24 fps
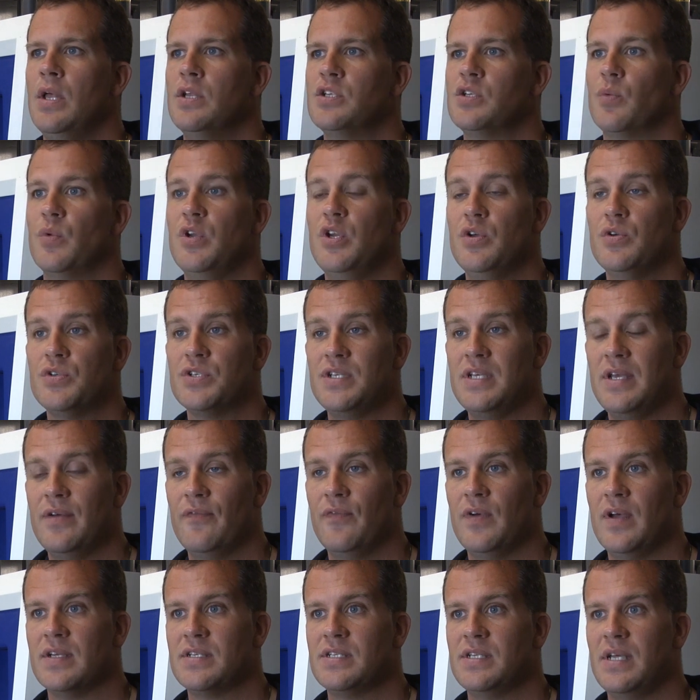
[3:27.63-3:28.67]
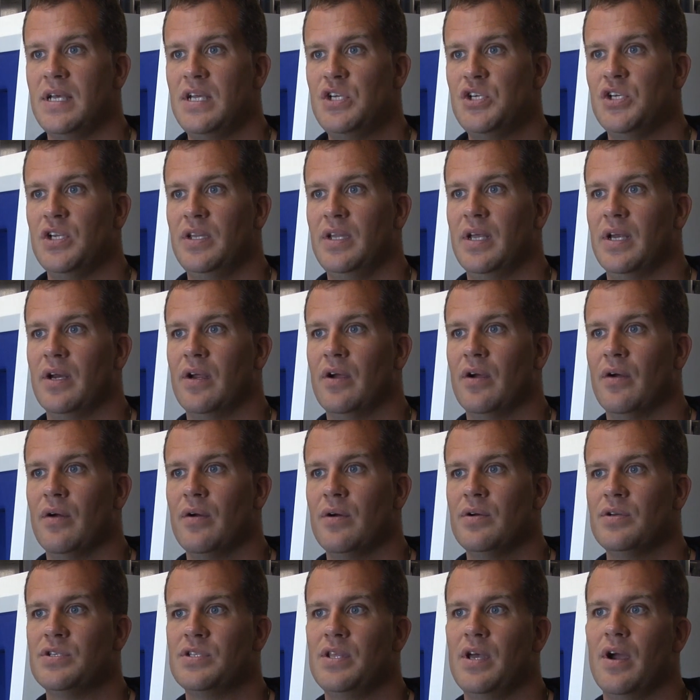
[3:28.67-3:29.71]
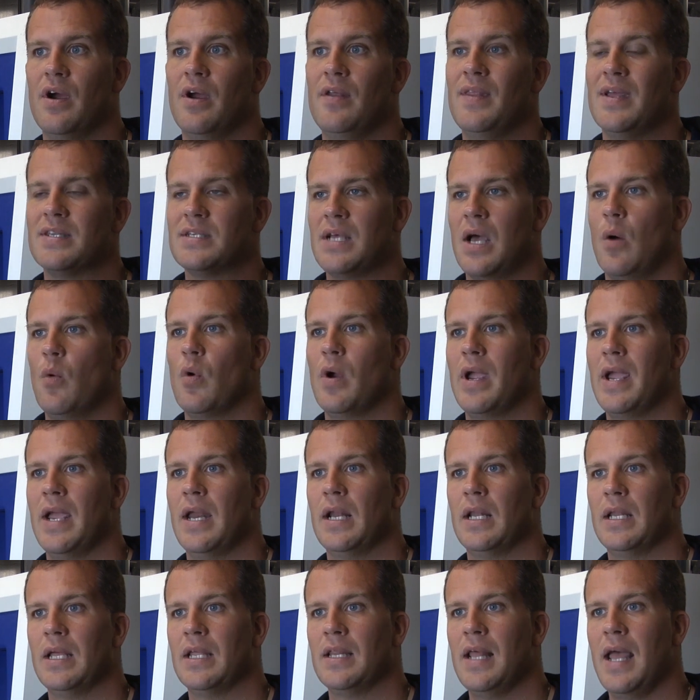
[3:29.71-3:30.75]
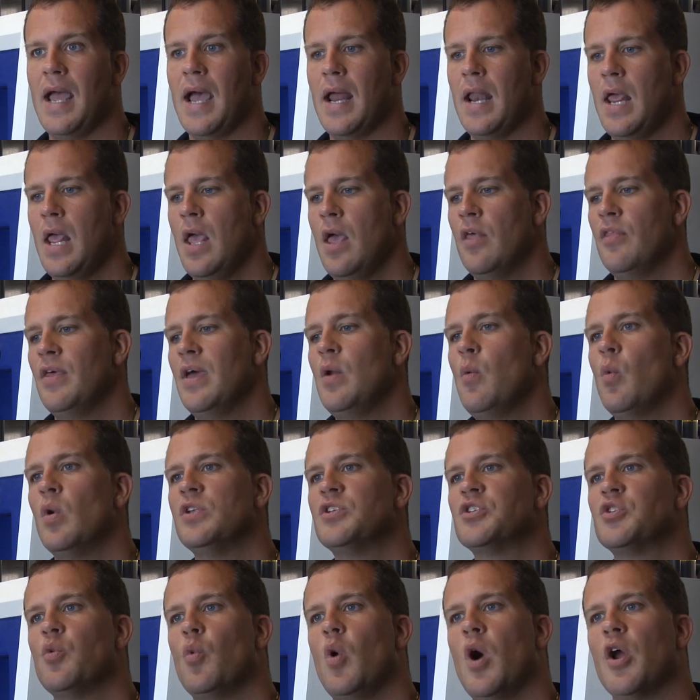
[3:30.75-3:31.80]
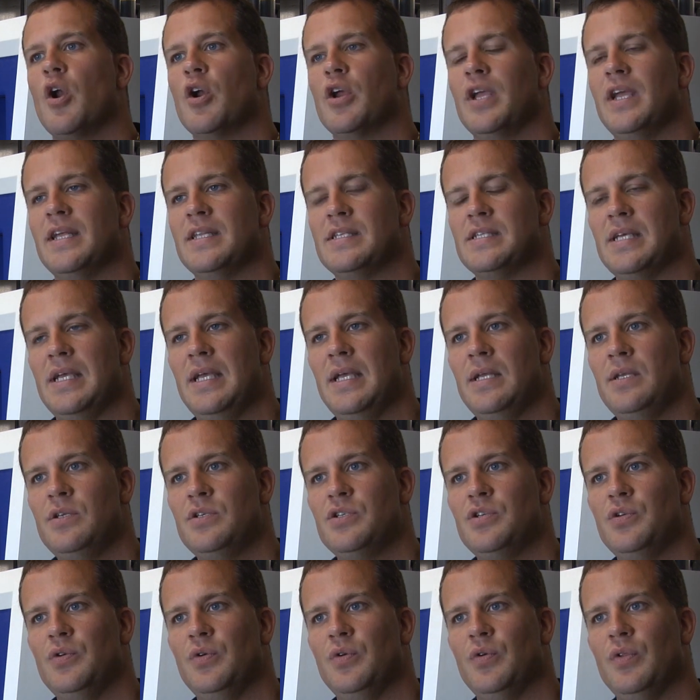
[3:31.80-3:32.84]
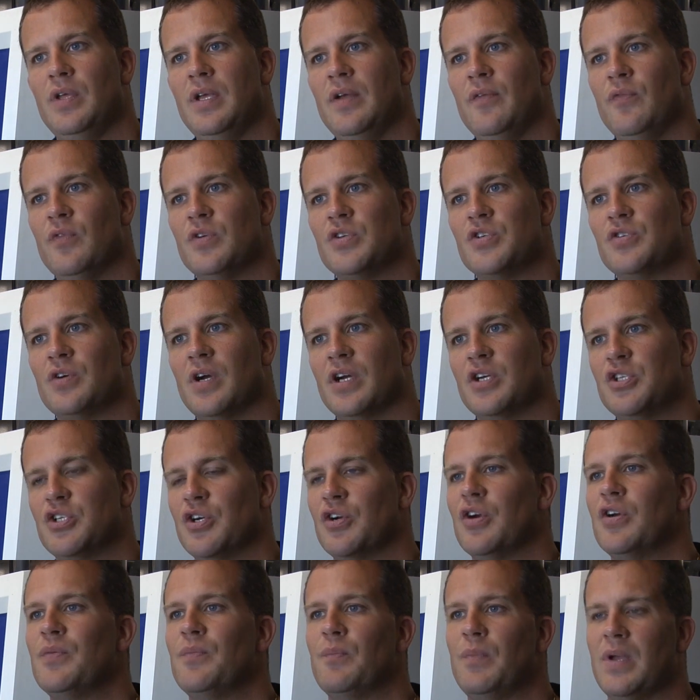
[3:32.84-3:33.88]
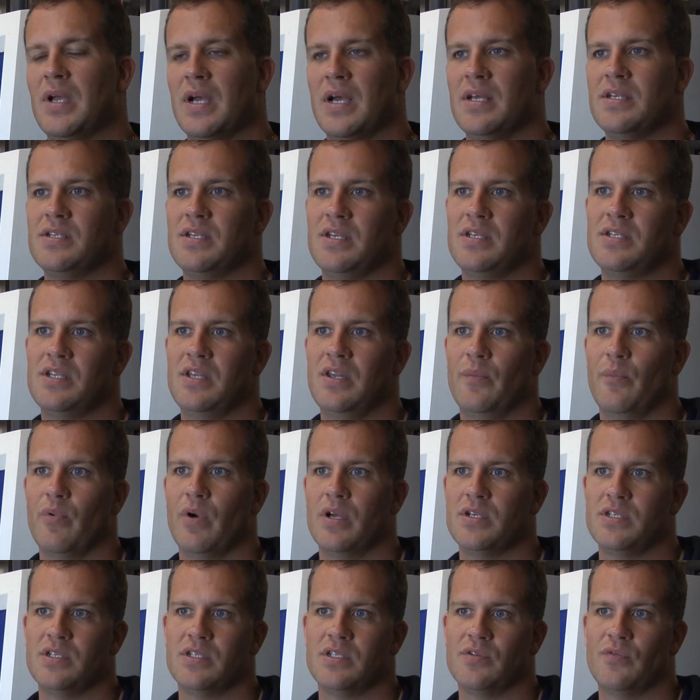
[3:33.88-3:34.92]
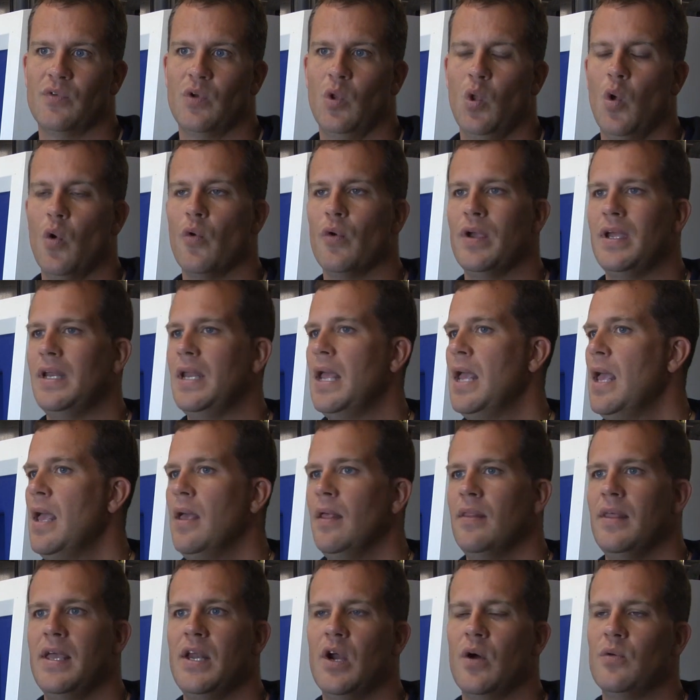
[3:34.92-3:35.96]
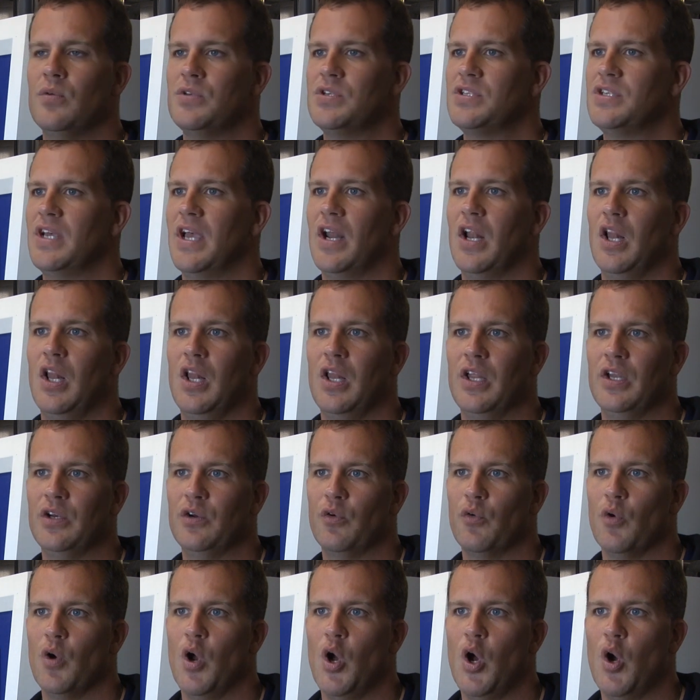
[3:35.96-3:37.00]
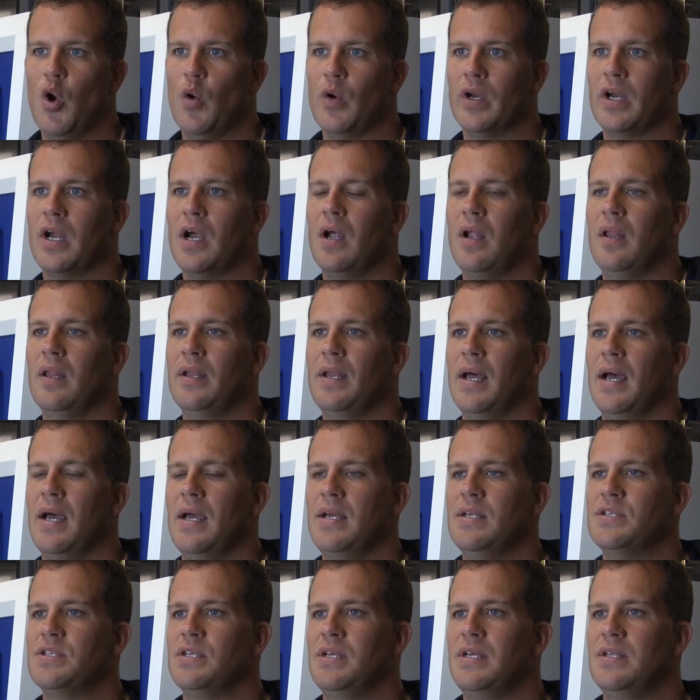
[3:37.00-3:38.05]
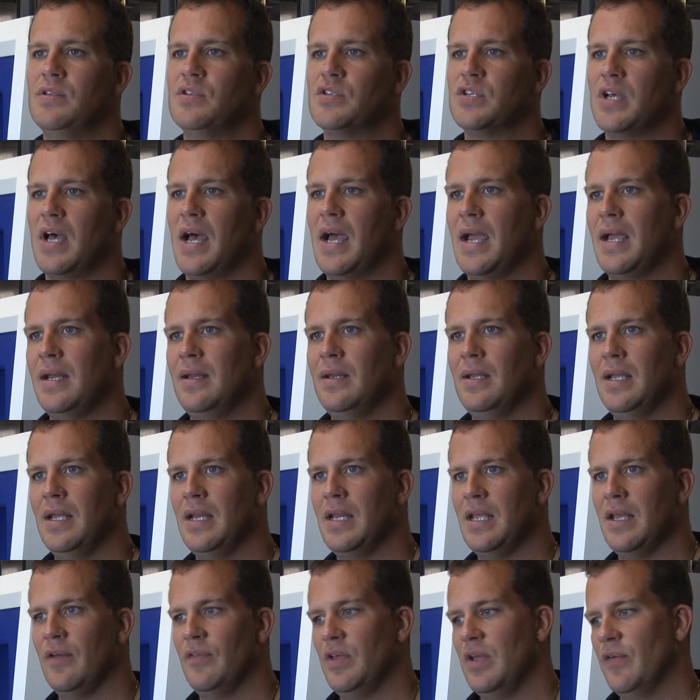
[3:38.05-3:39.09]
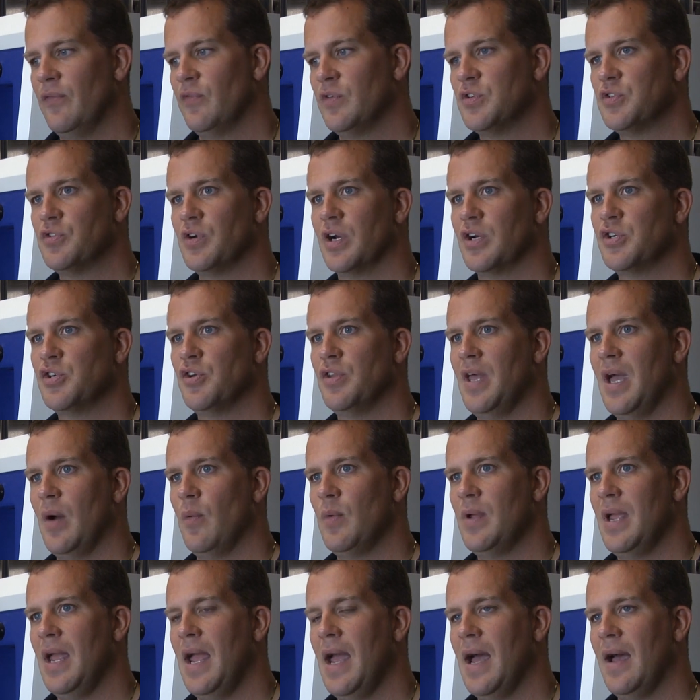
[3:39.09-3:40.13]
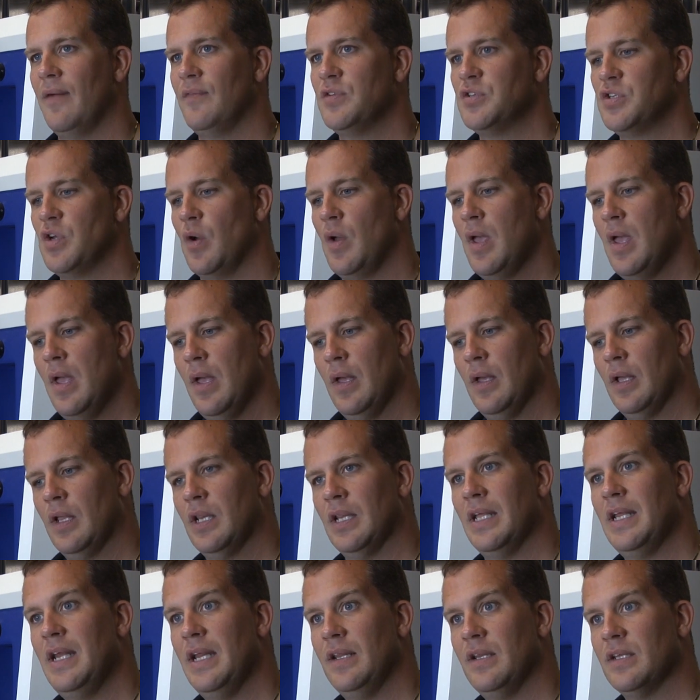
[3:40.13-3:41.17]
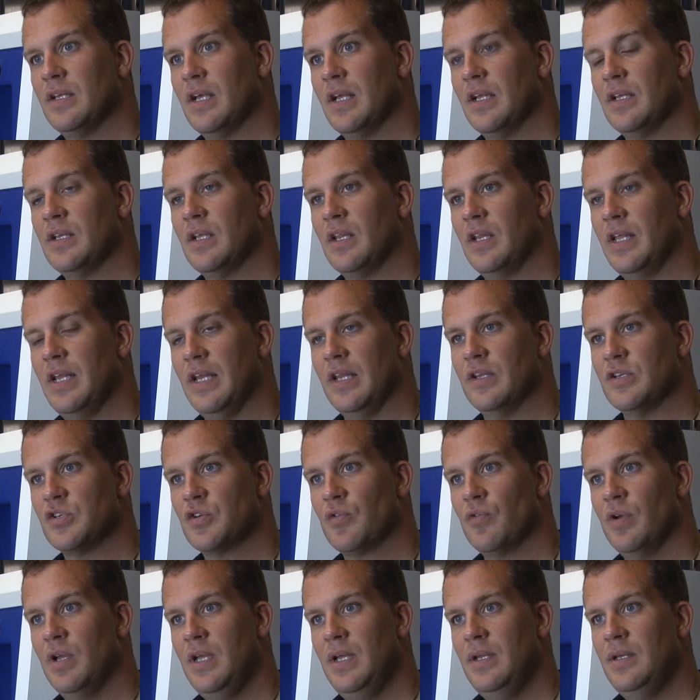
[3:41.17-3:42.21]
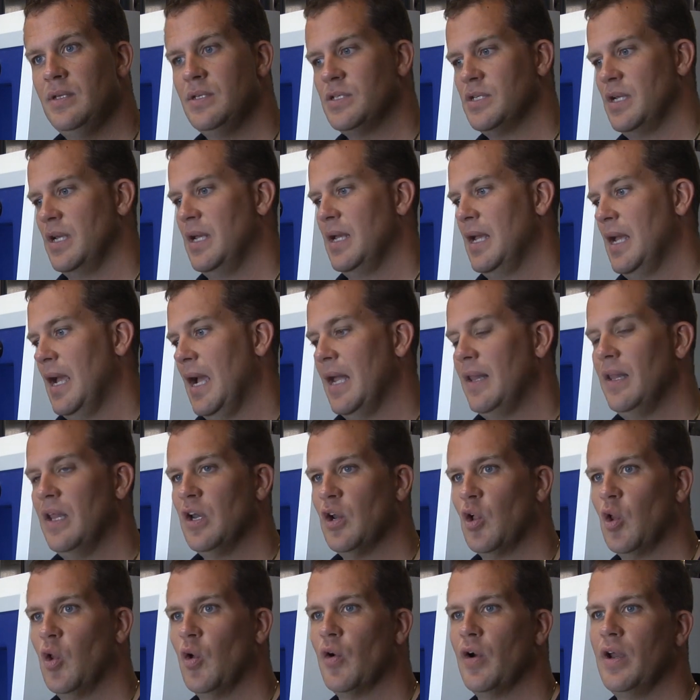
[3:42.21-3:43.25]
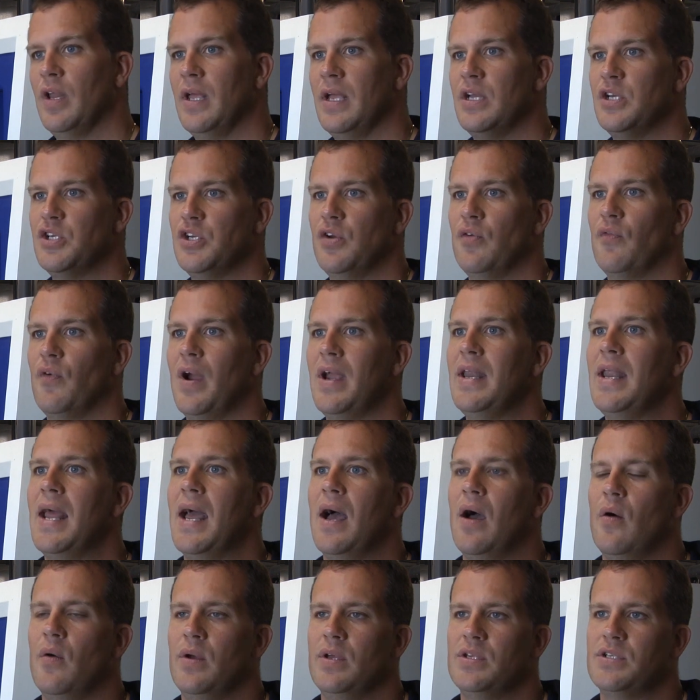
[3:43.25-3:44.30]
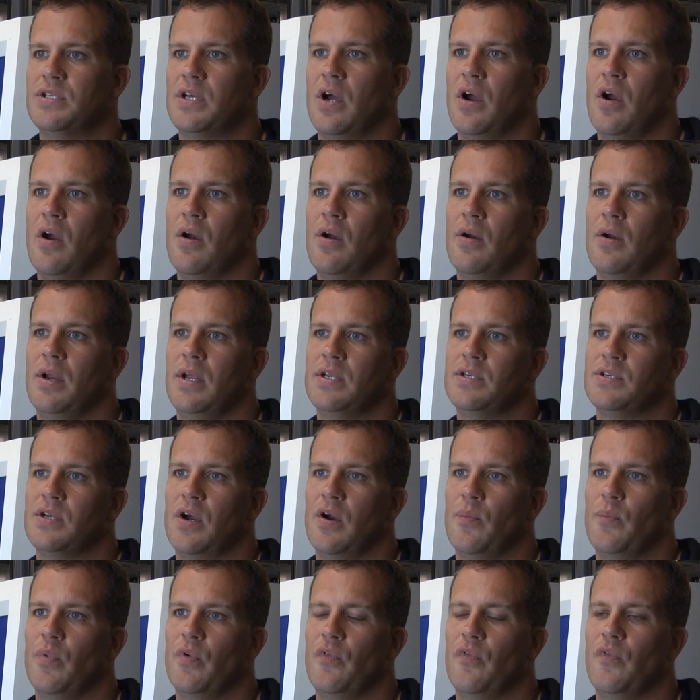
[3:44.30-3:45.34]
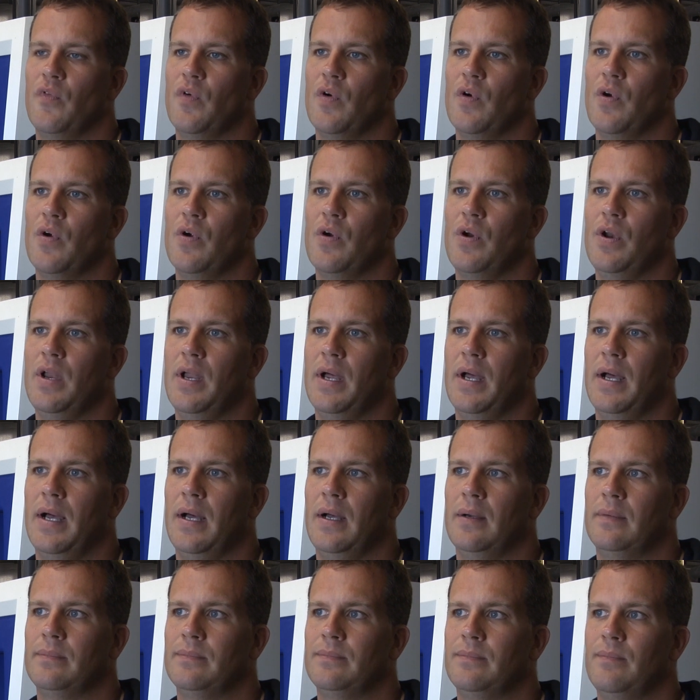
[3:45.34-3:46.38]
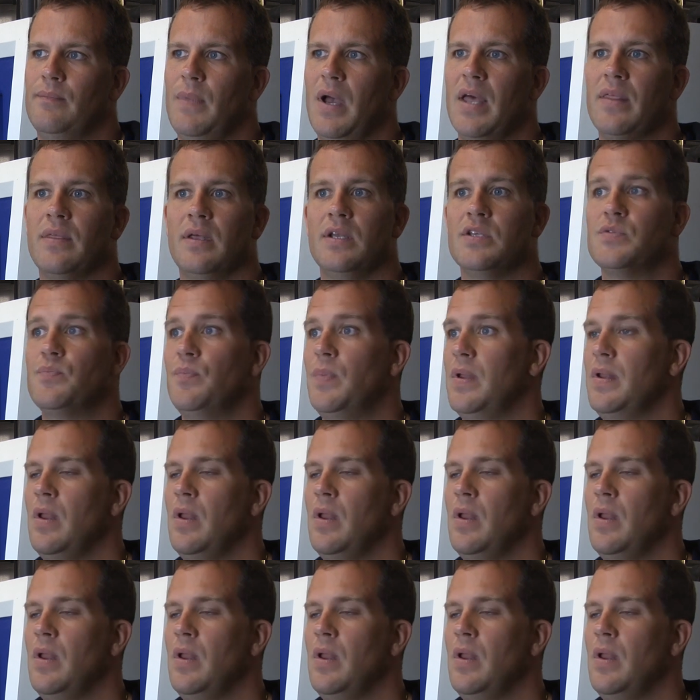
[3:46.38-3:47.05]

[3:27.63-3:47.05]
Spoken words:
So we do see infestation that occurs there, and that's how we're handling that. Then once the water gets into the infrastructure, because it's in the presence of chlorine, they don't settle and grow and colonize inside any of the infrastructure that we have. So cleaning the screens and then chlorination right now is our preferred method.